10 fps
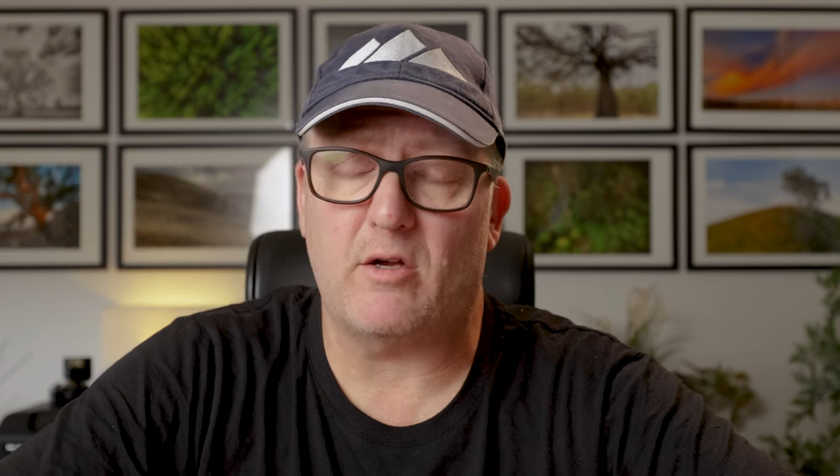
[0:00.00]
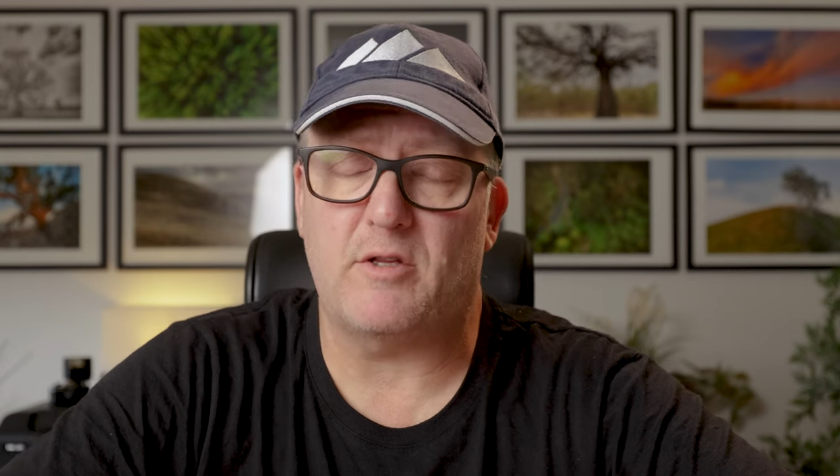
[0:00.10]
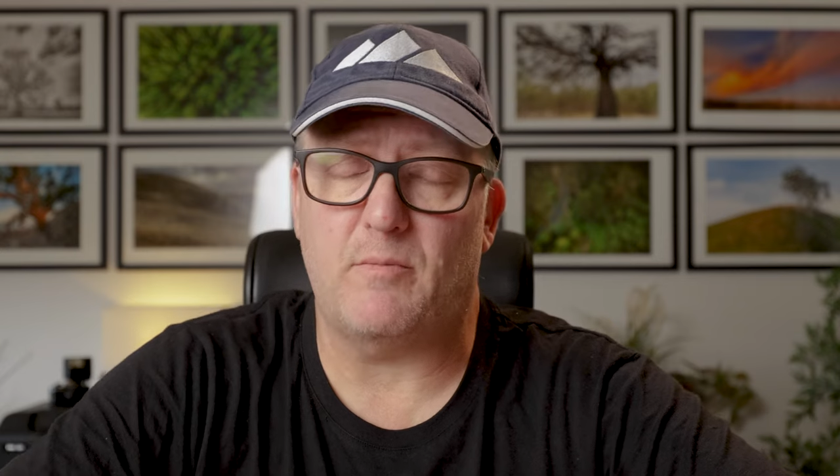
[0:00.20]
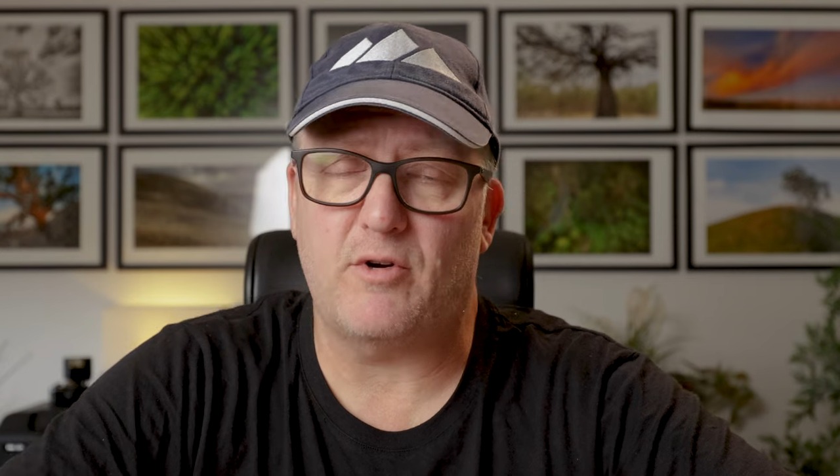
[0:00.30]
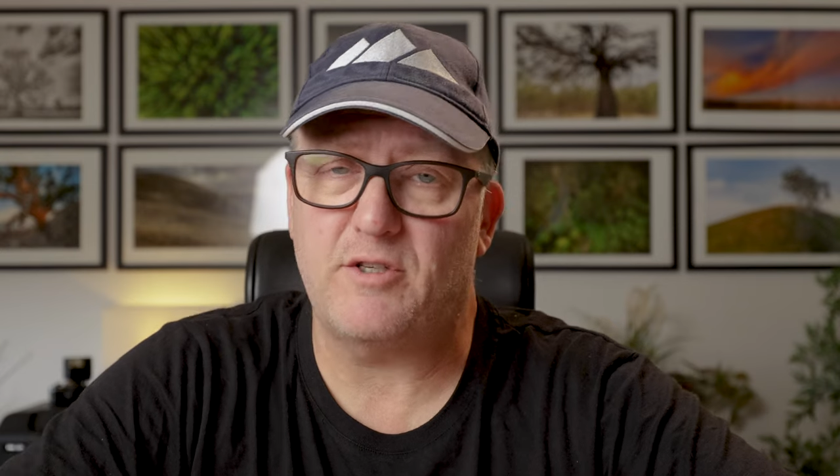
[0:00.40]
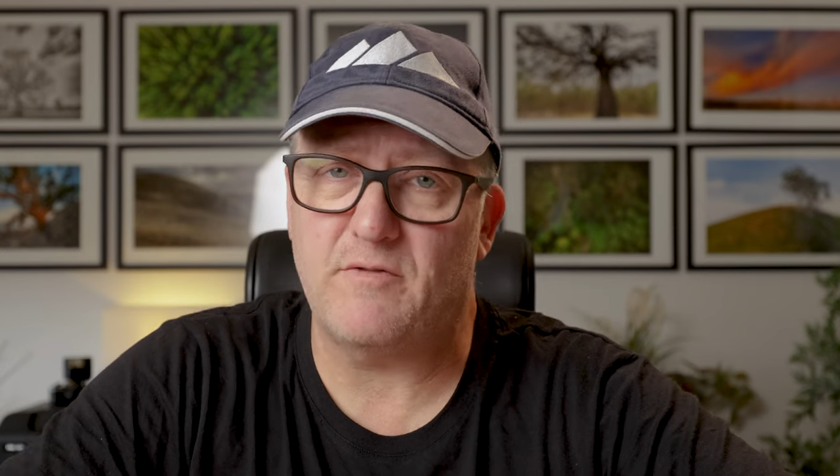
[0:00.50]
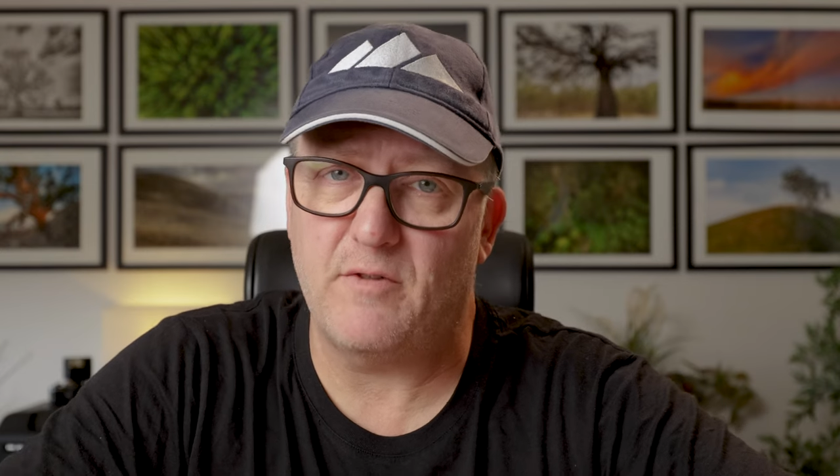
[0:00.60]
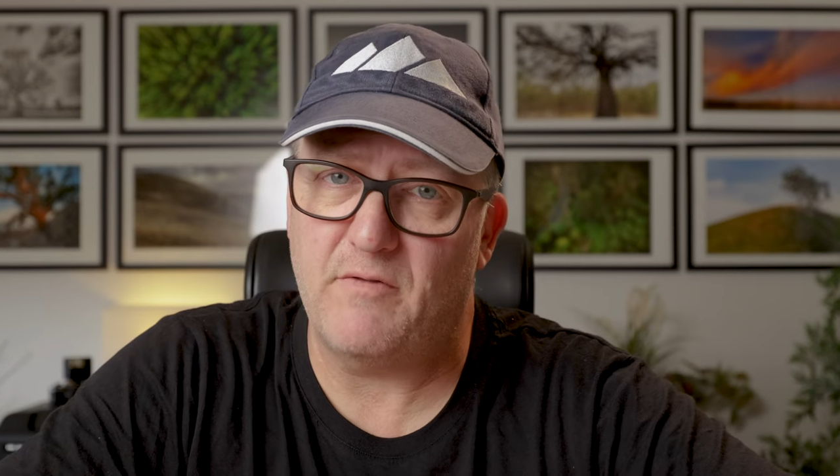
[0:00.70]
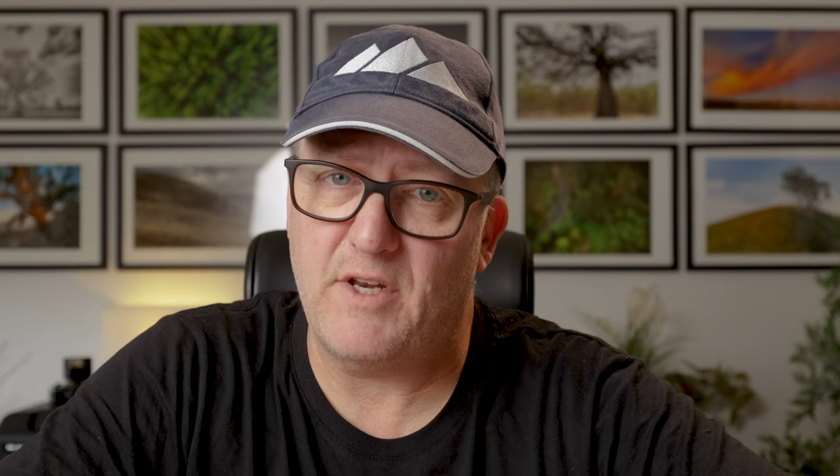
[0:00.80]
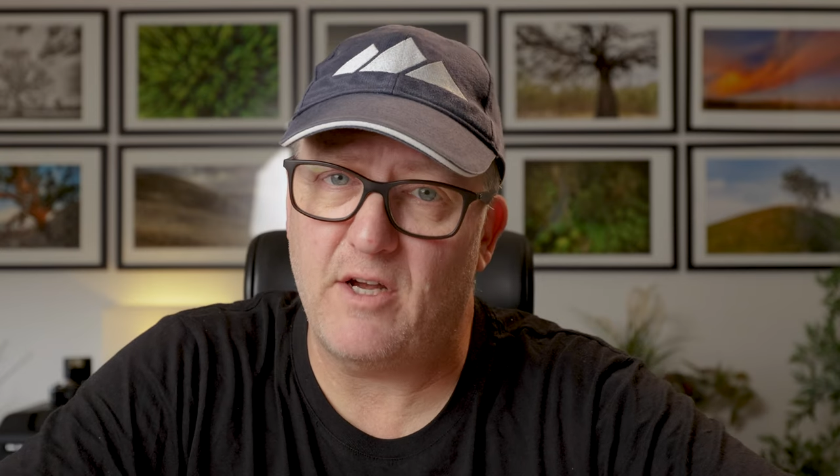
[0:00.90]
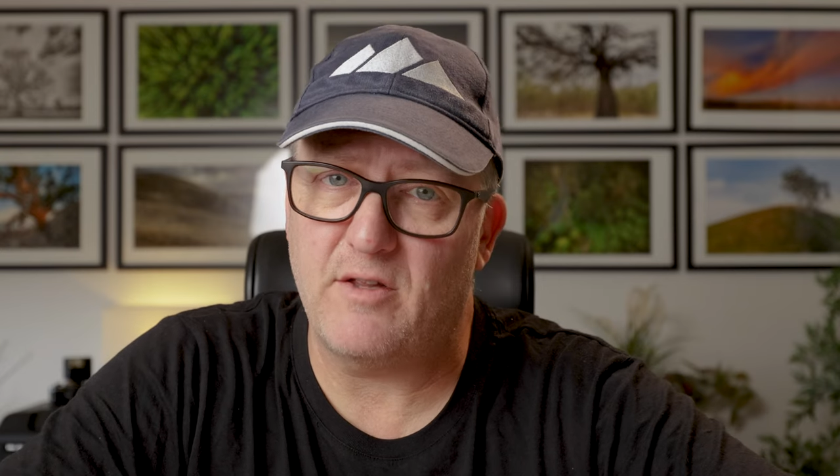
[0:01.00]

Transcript: have got the impression from the video